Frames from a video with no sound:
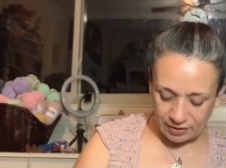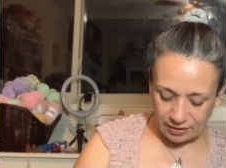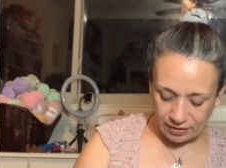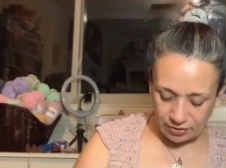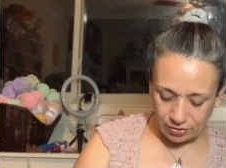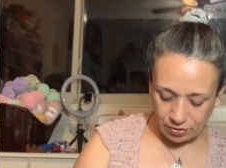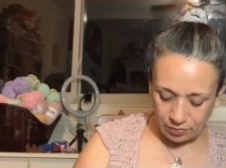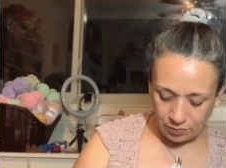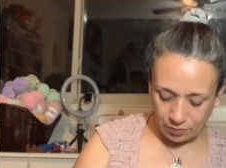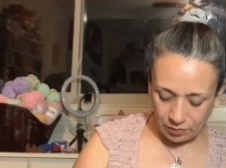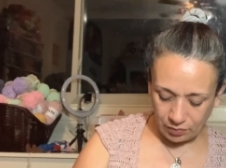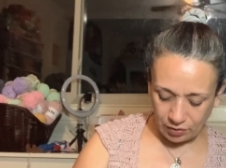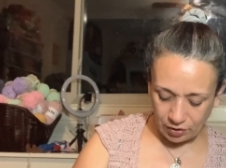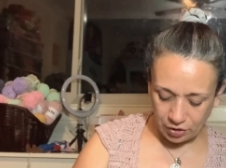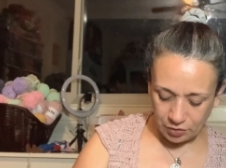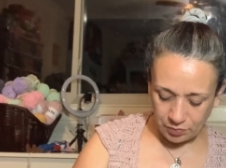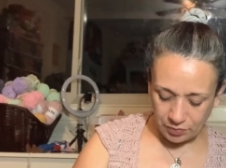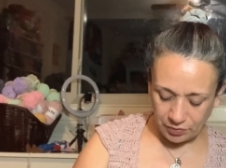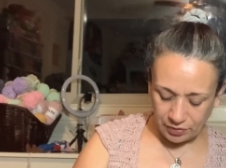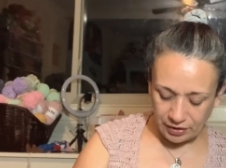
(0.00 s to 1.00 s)
superwash
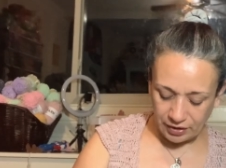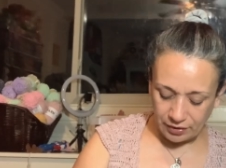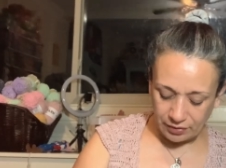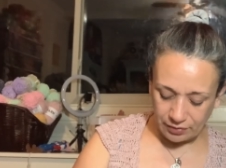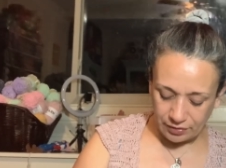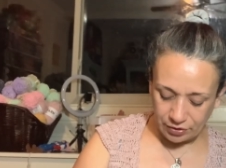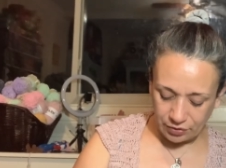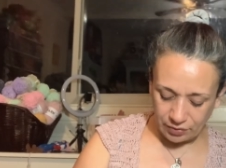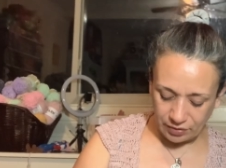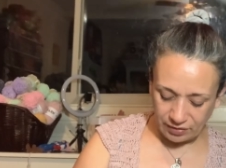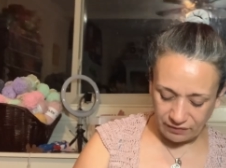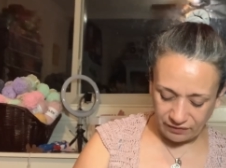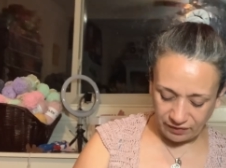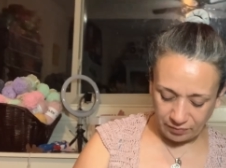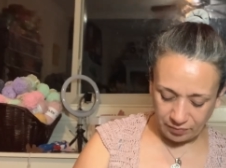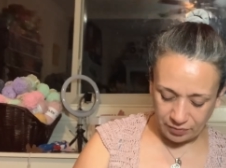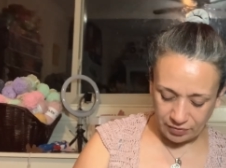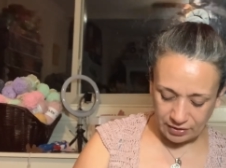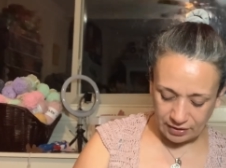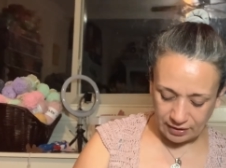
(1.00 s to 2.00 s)
merino and
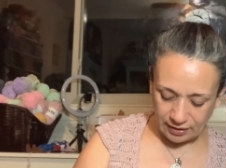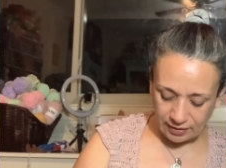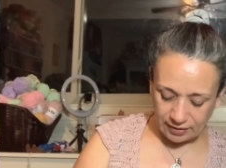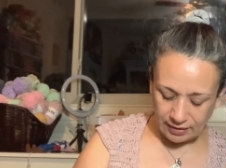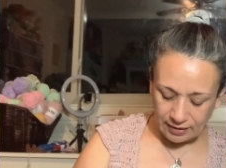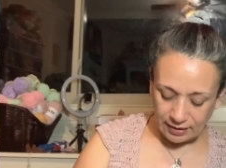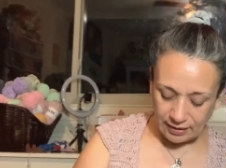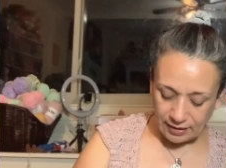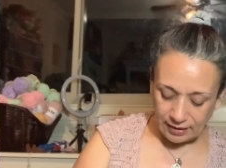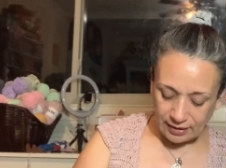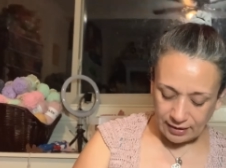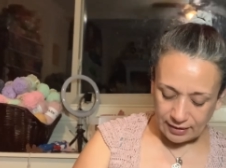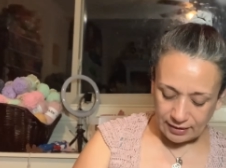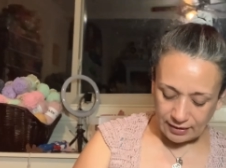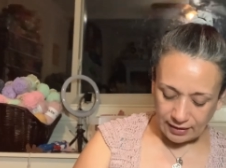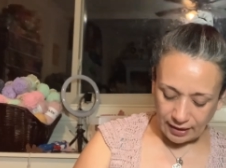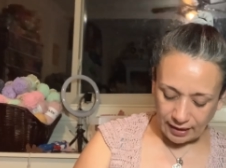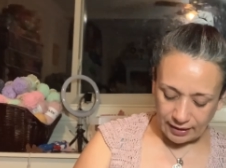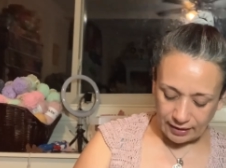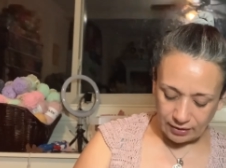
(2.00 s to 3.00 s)
25%
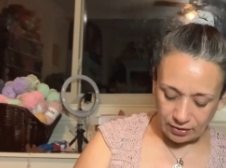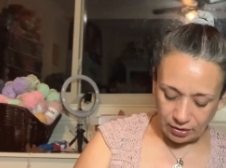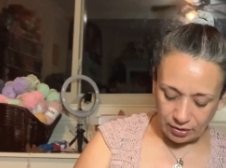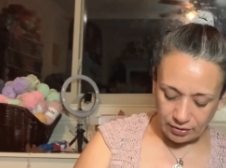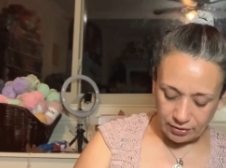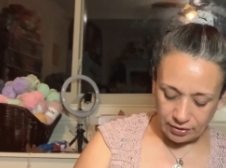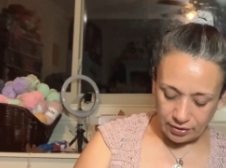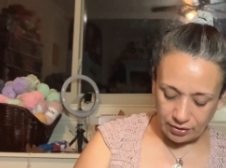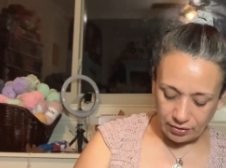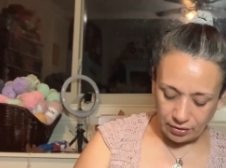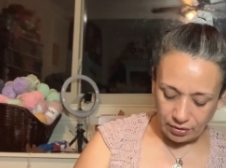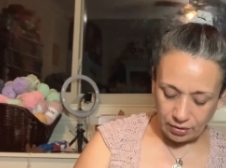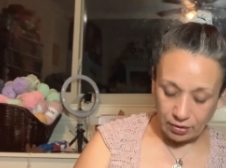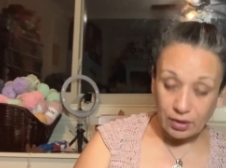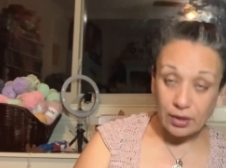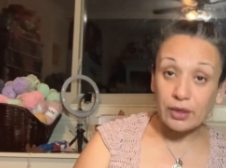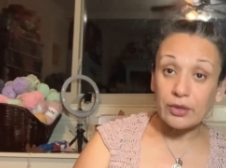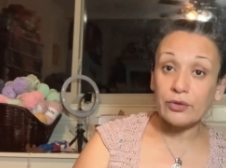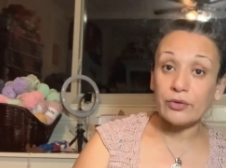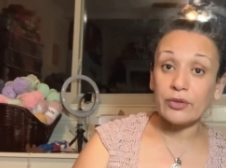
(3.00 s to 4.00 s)
nylon. There are
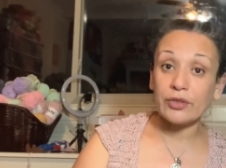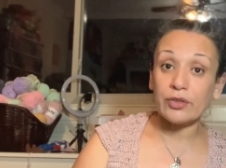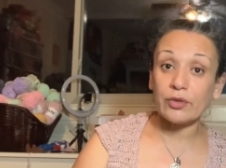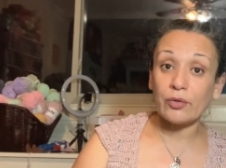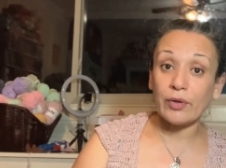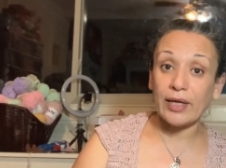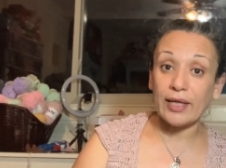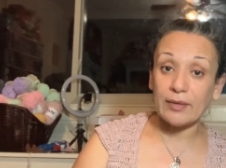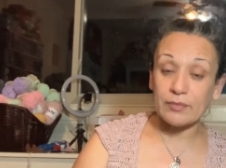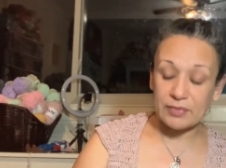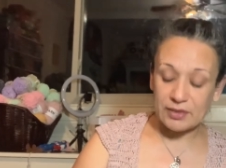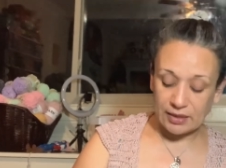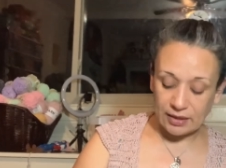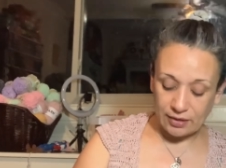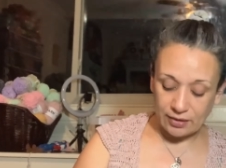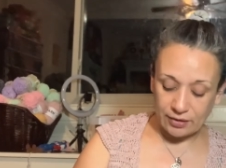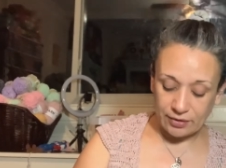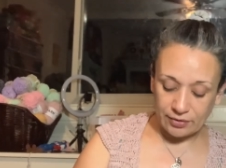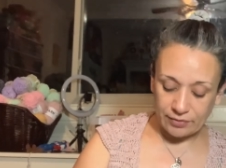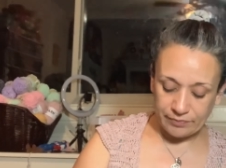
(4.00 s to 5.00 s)
100 grams
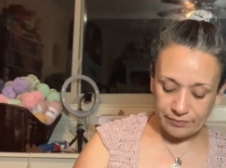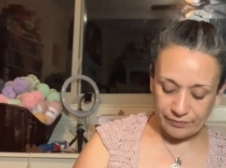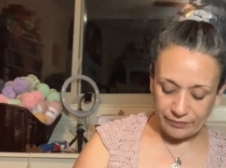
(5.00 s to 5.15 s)
here